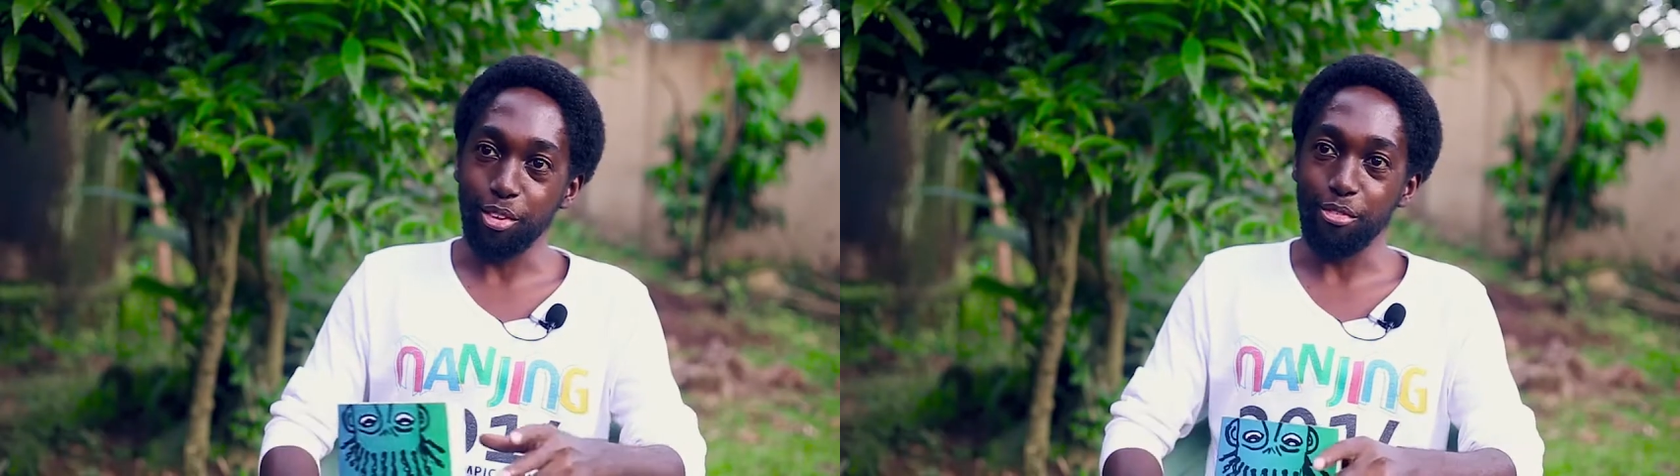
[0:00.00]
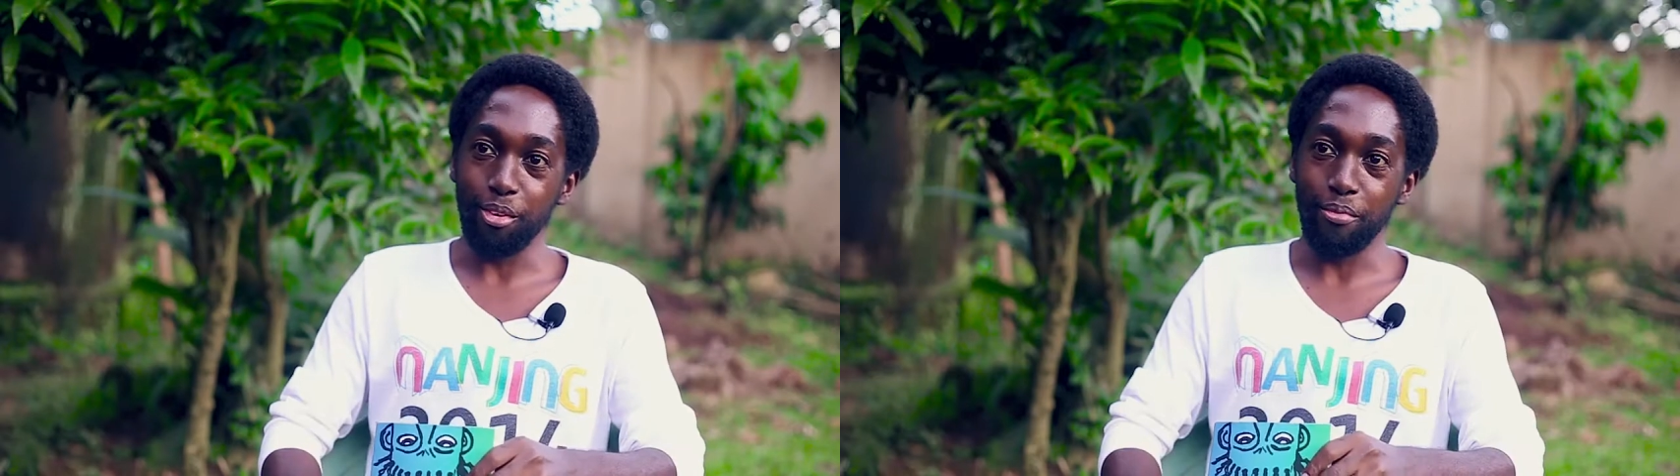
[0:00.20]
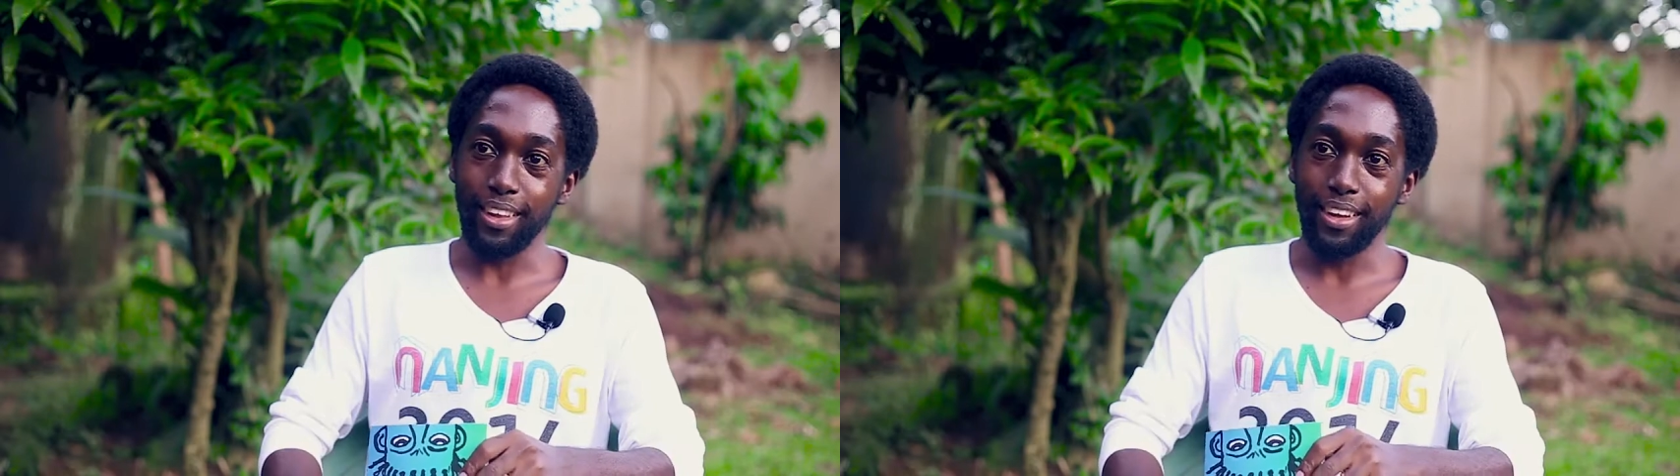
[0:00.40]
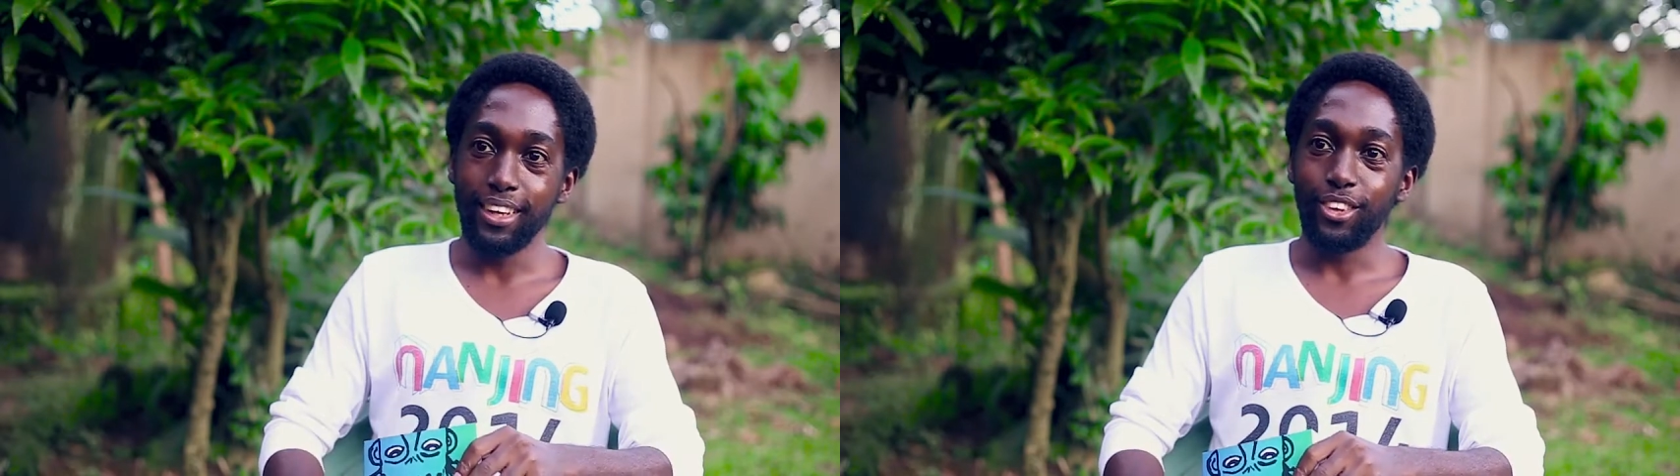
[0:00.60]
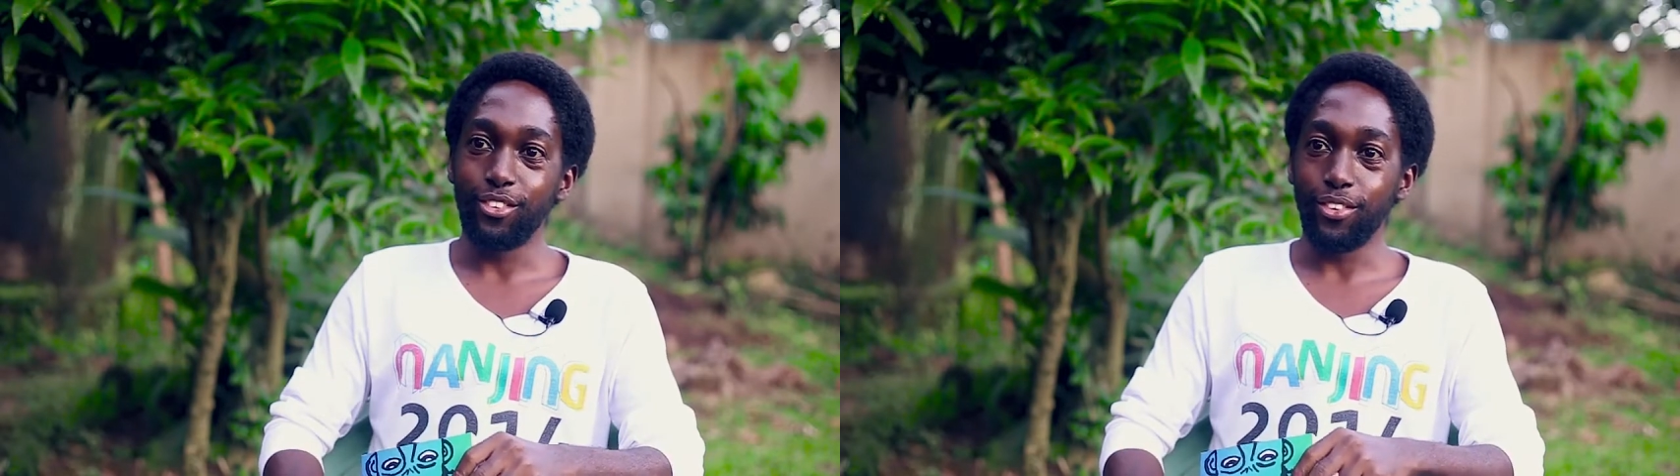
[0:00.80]
on from there.
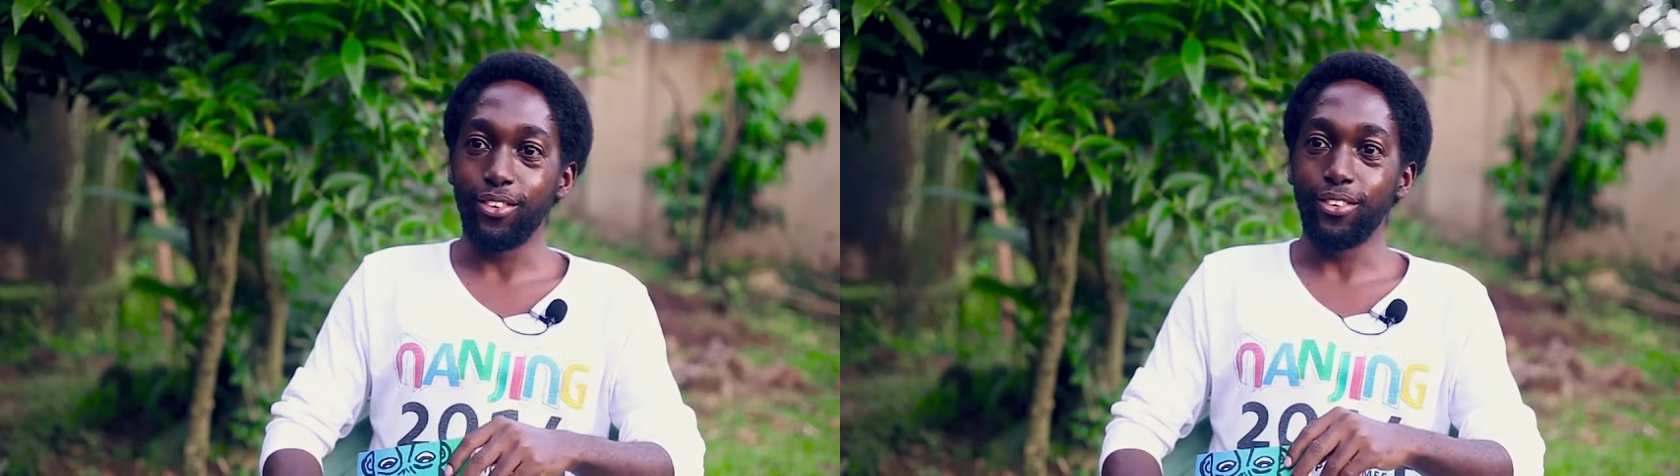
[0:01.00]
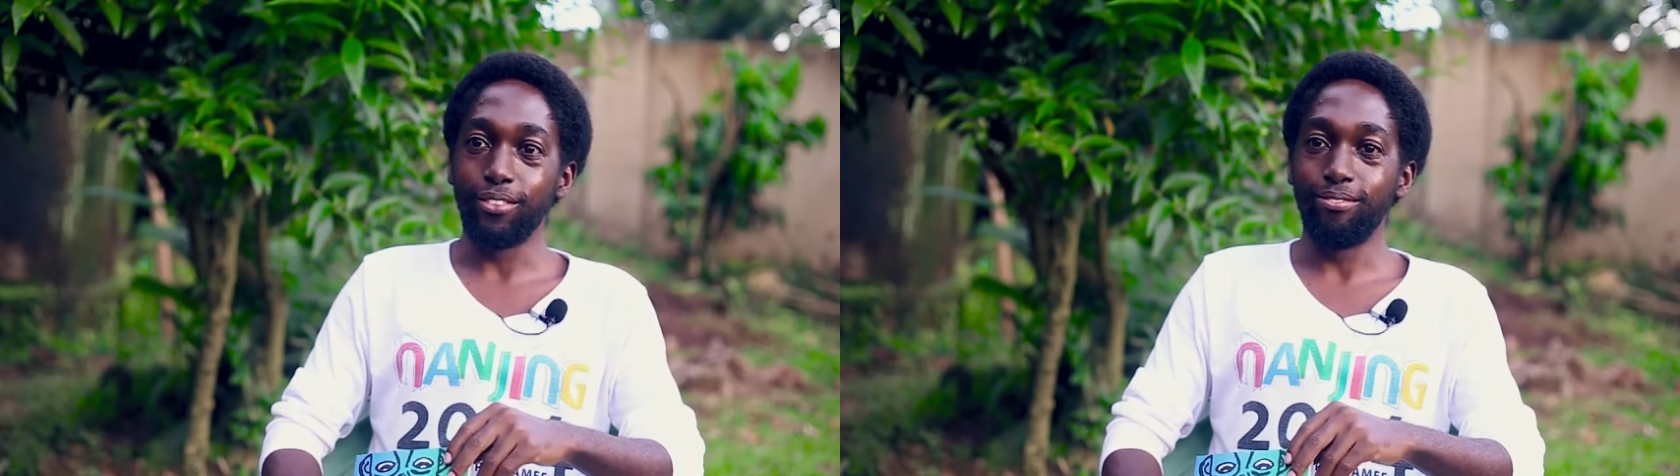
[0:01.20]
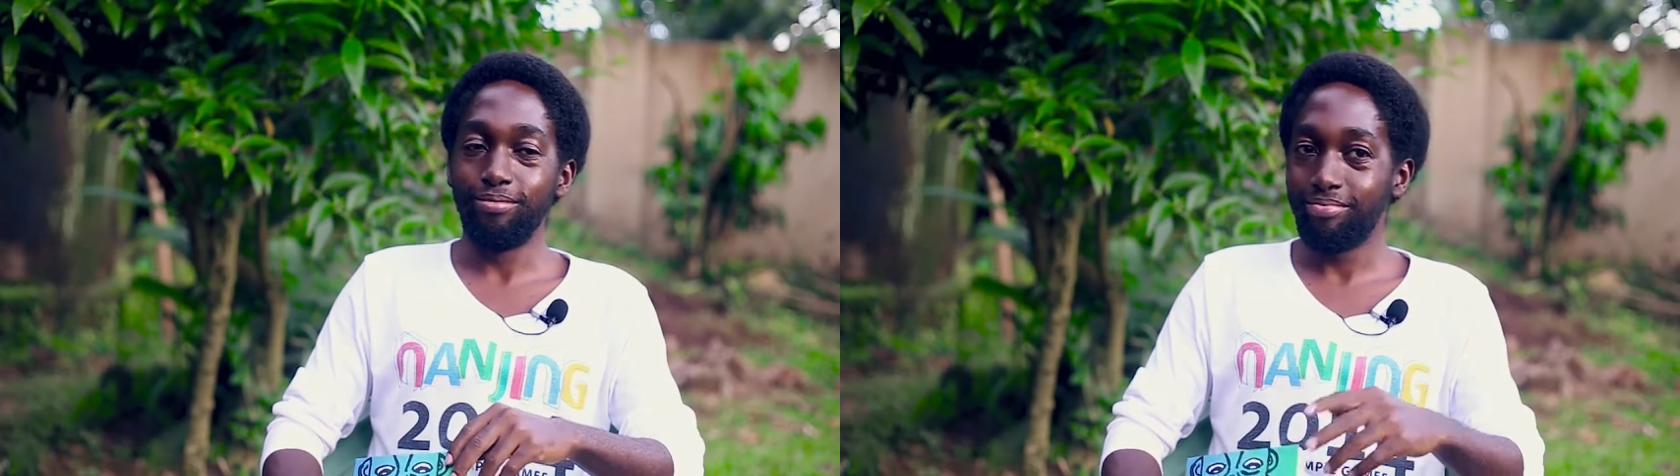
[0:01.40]
So